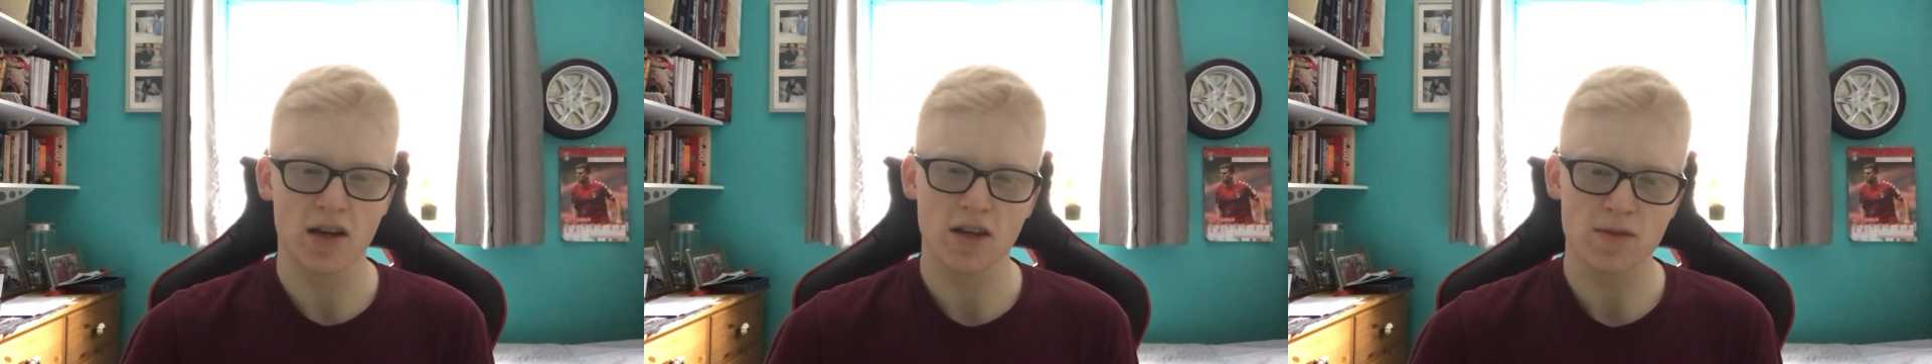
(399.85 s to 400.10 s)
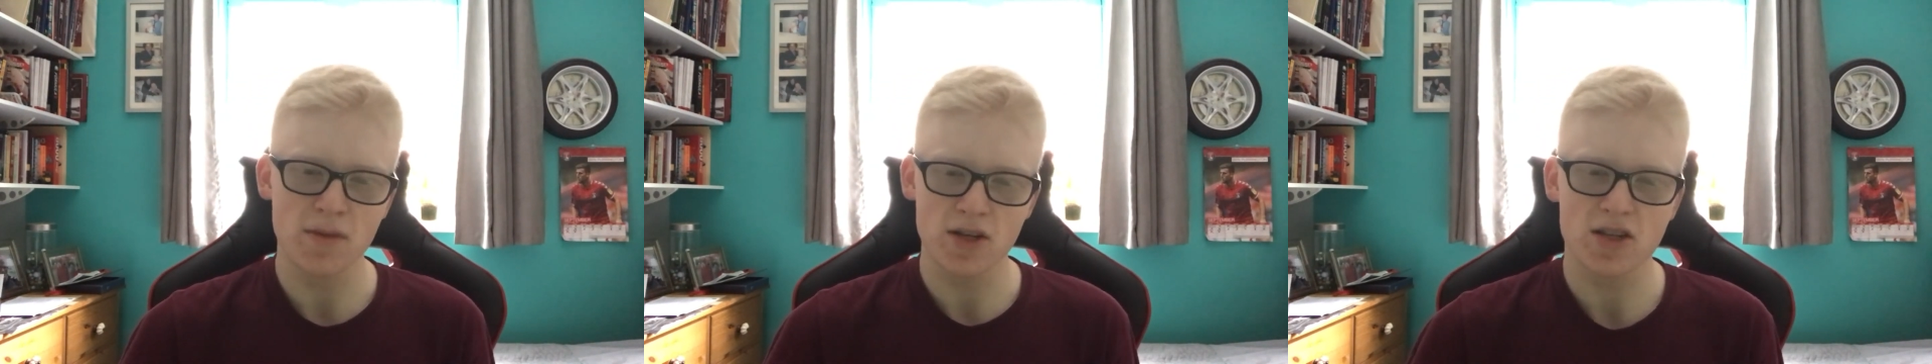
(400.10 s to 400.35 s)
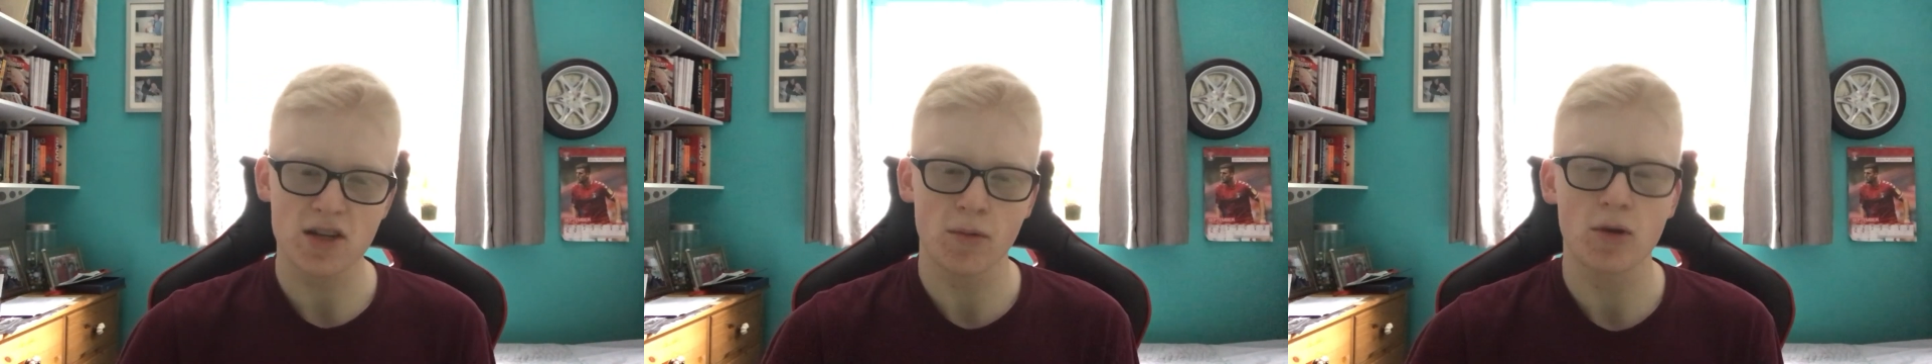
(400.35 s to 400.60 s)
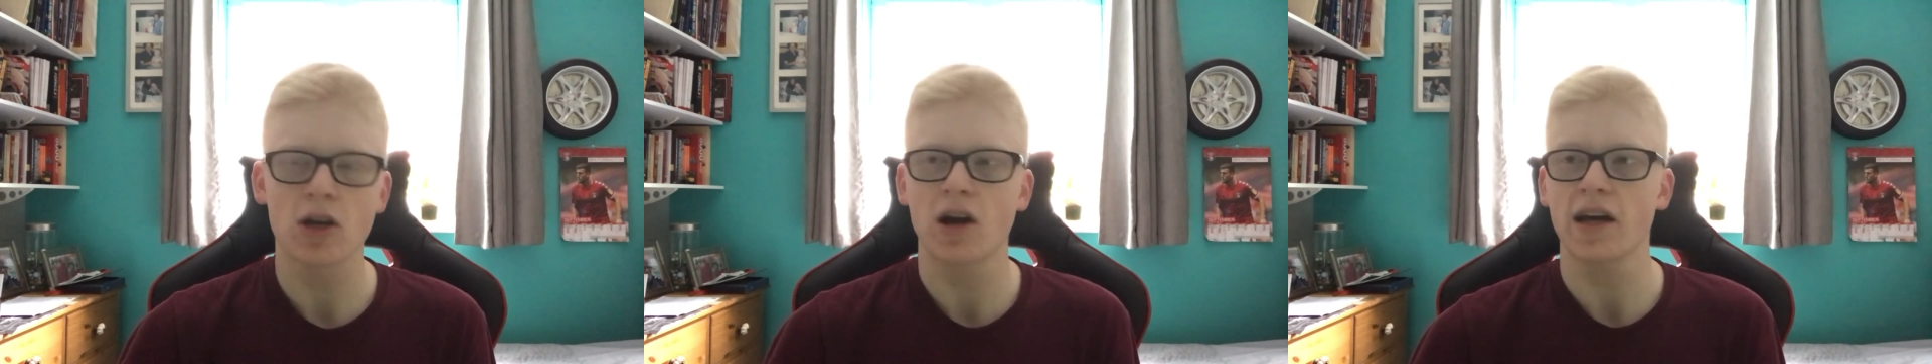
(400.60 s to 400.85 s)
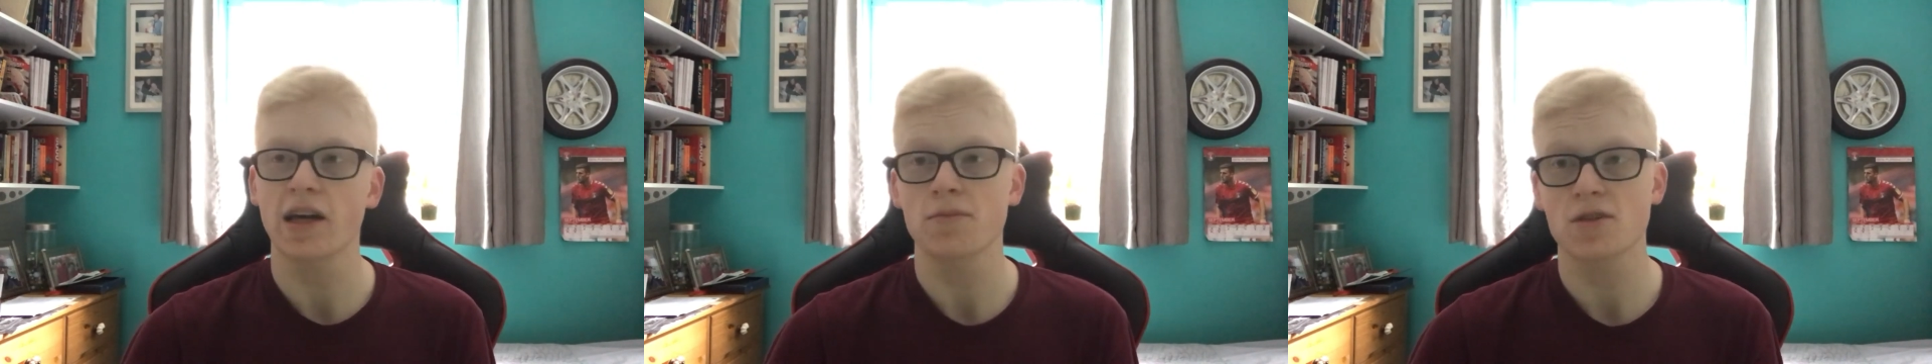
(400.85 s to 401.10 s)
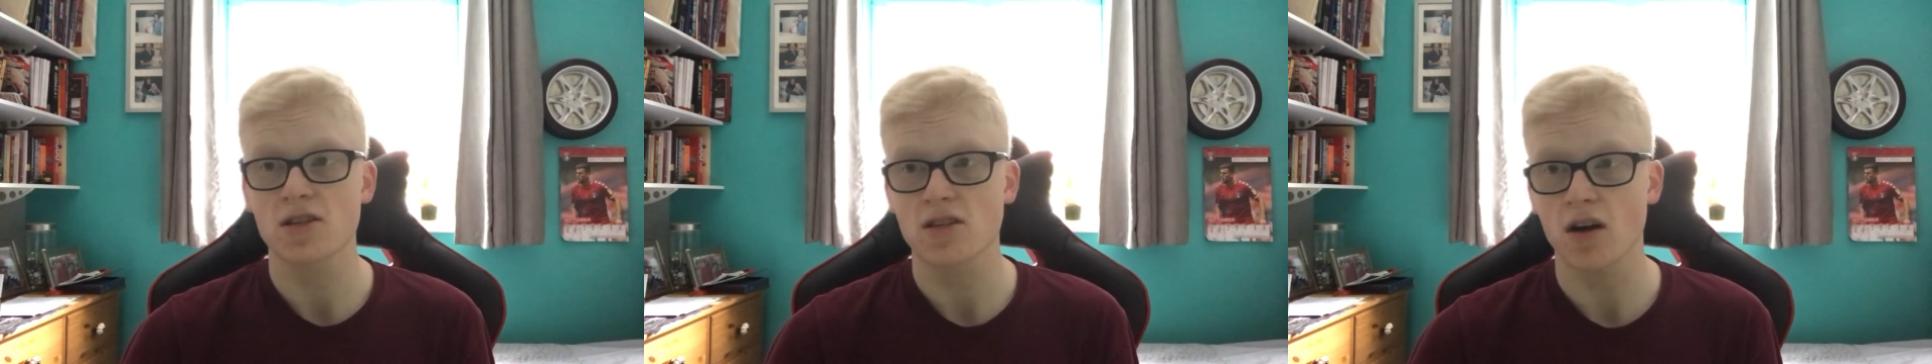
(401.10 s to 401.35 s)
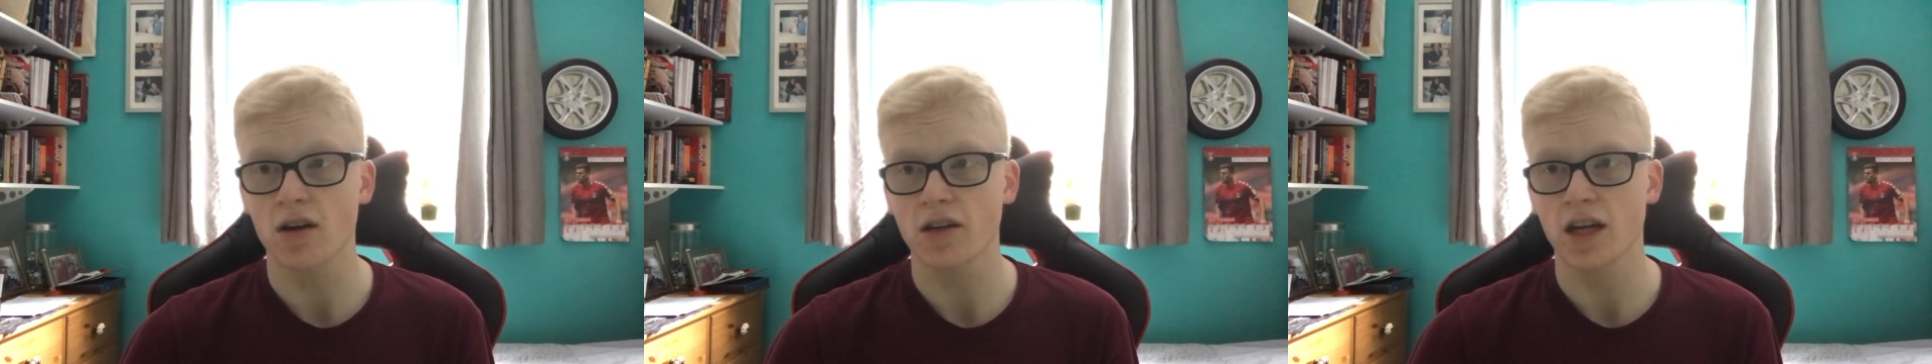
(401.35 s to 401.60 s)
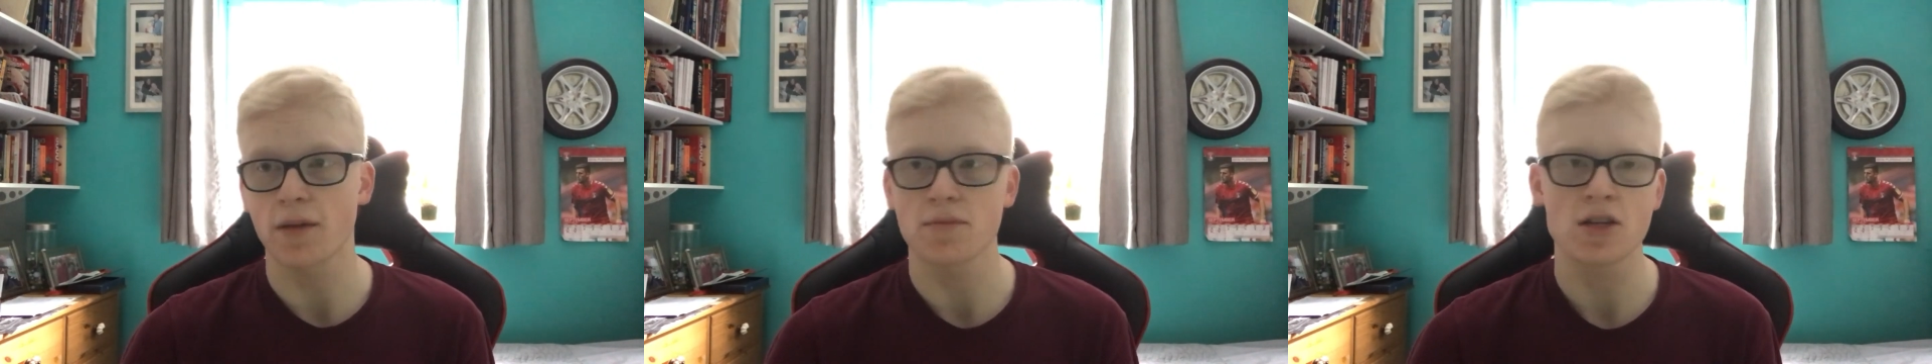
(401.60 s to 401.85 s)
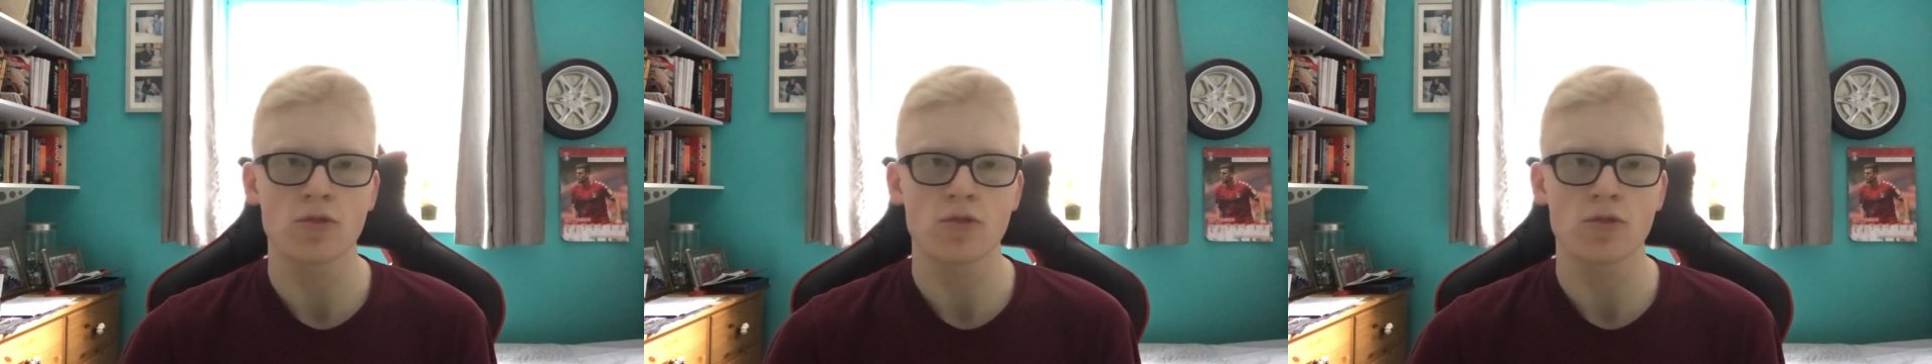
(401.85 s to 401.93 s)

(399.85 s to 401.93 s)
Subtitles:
As much as I would like him to start games,